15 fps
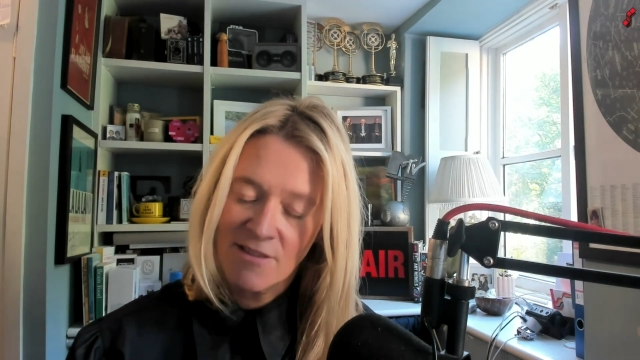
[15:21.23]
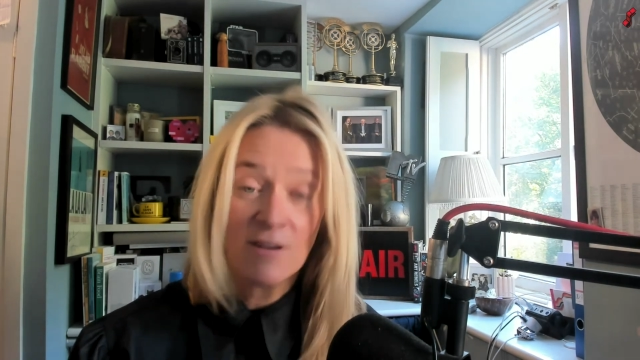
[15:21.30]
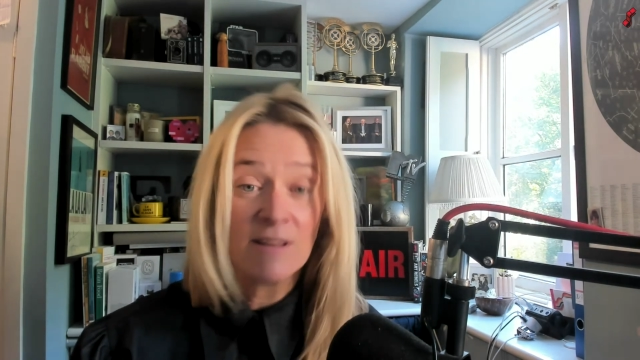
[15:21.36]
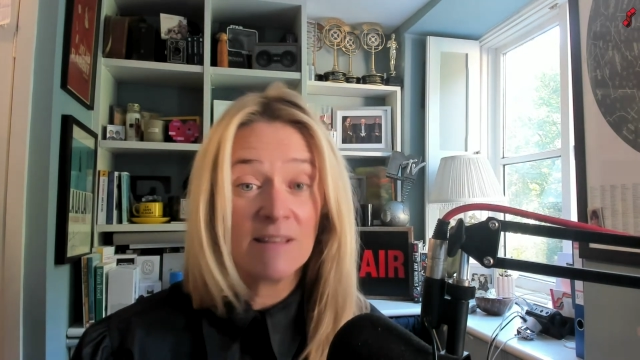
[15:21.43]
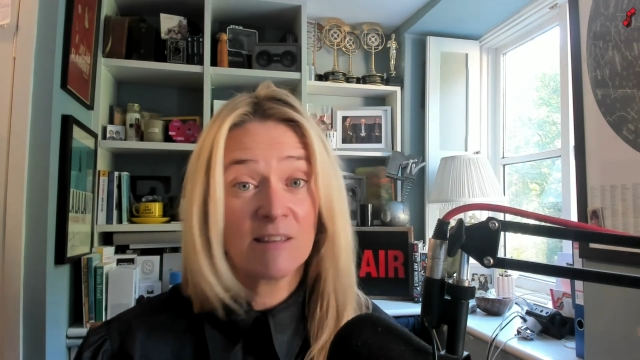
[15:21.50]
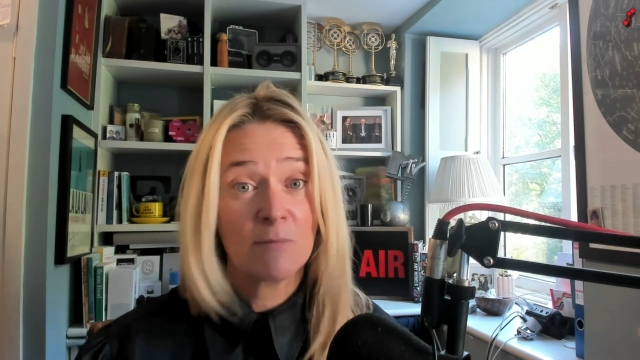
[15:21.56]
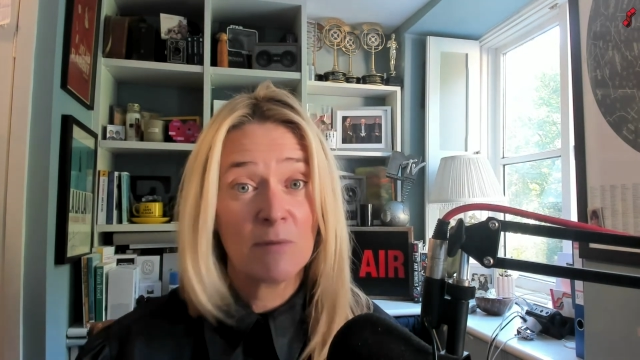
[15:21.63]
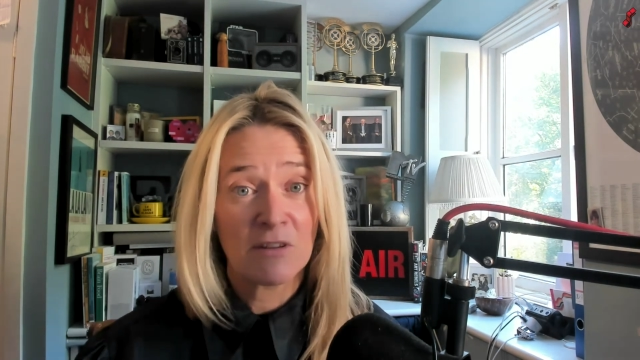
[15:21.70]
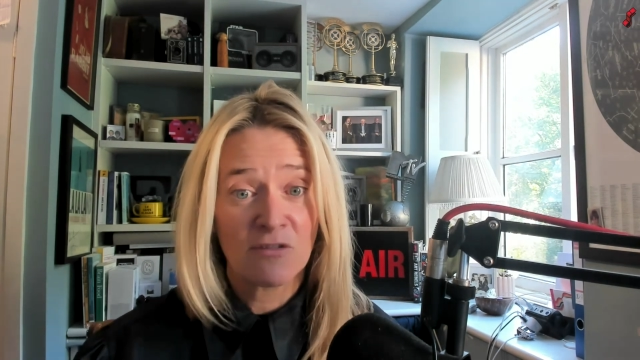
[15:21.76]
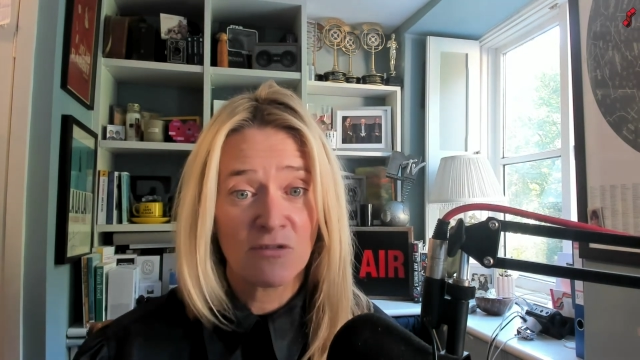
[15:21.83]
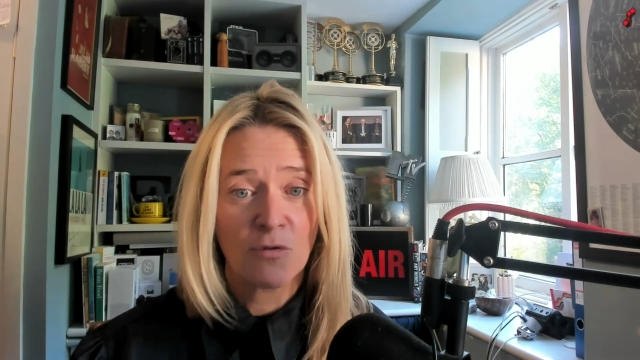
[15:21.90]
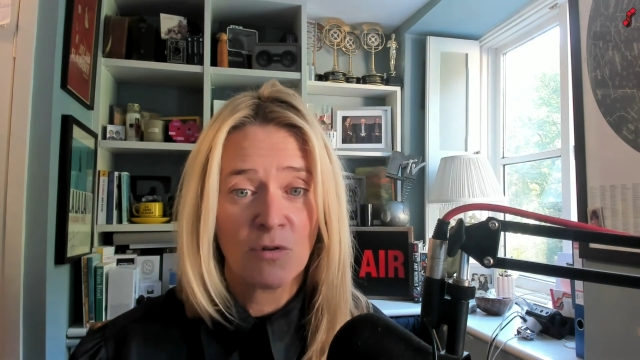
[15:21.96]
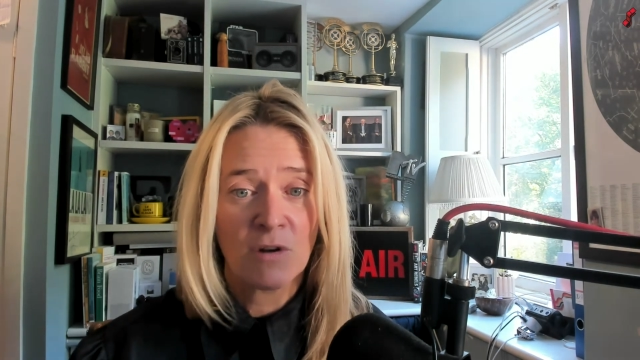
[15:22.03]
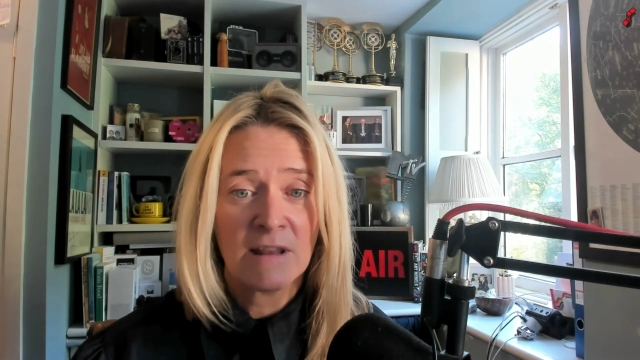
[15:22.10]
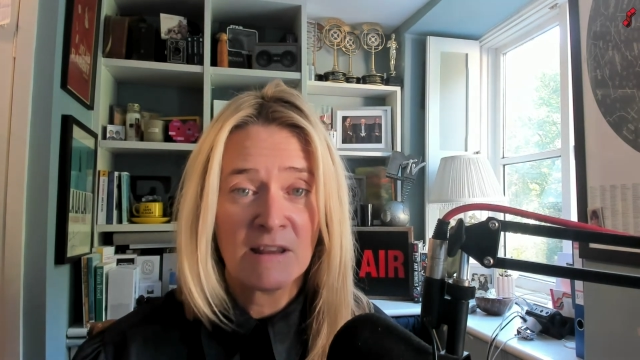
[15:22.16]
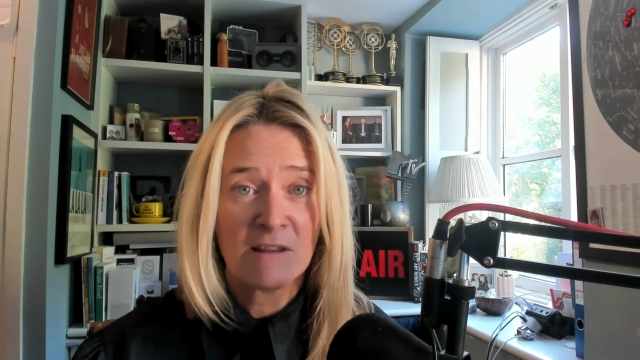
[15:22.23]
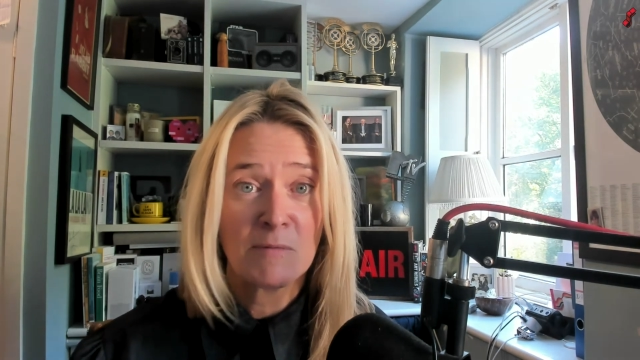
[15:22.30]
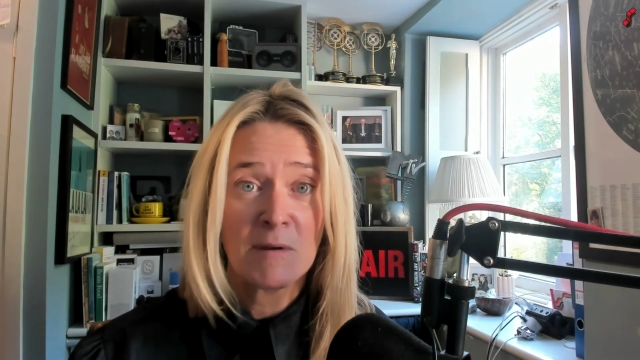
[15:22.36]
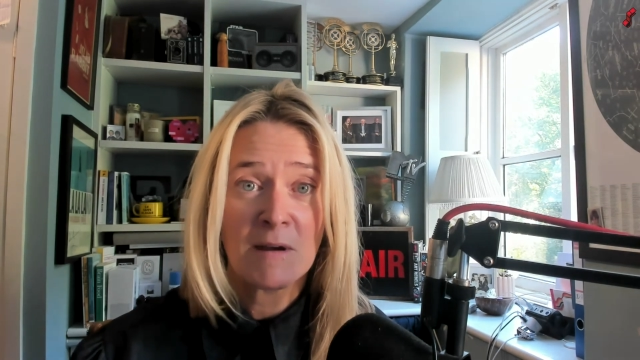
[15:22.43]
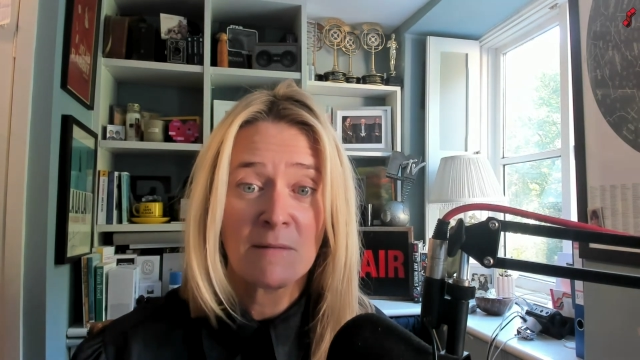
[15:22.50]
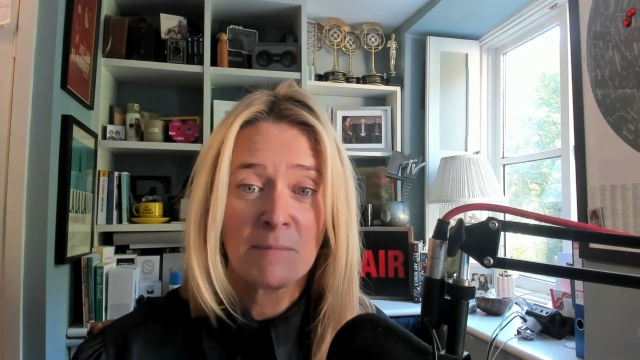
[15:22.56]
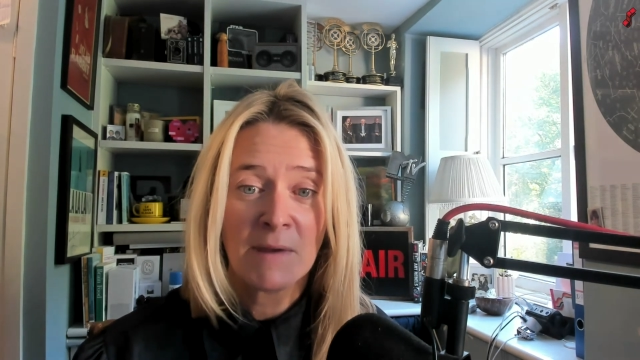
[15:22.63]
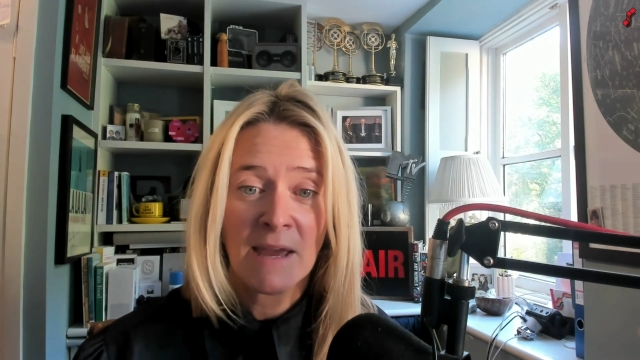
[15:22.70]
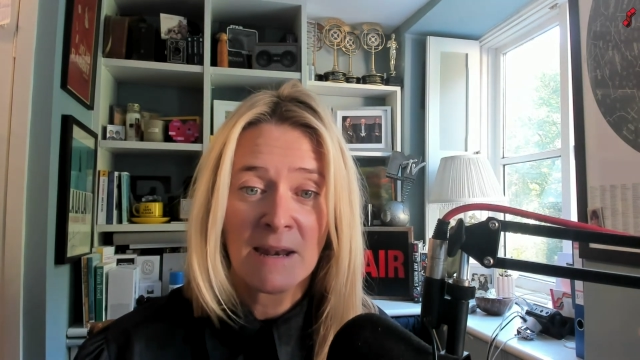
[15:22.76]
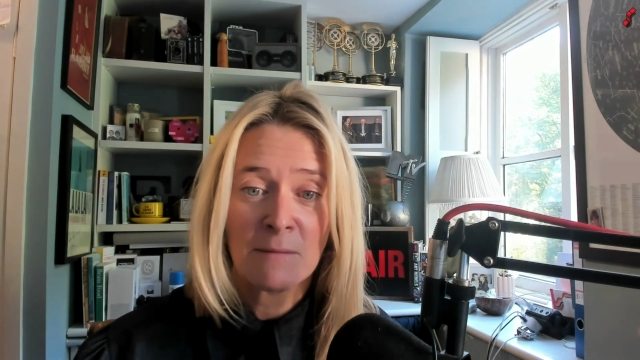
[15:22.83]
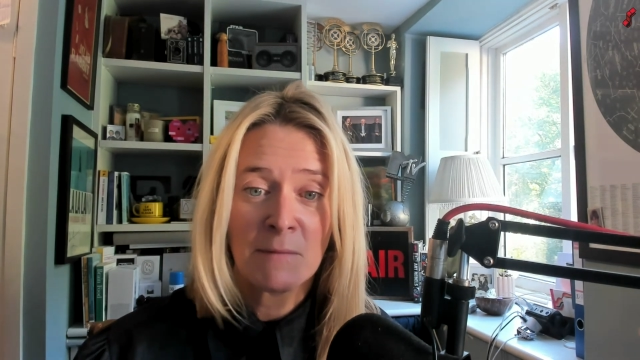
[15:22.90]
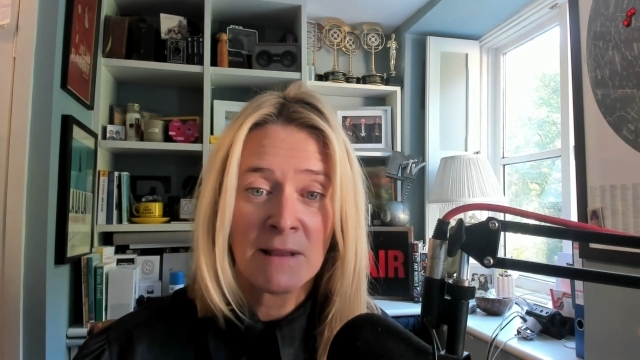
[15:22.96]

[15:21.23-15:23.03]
needs to be a story, there needs to be a beginning,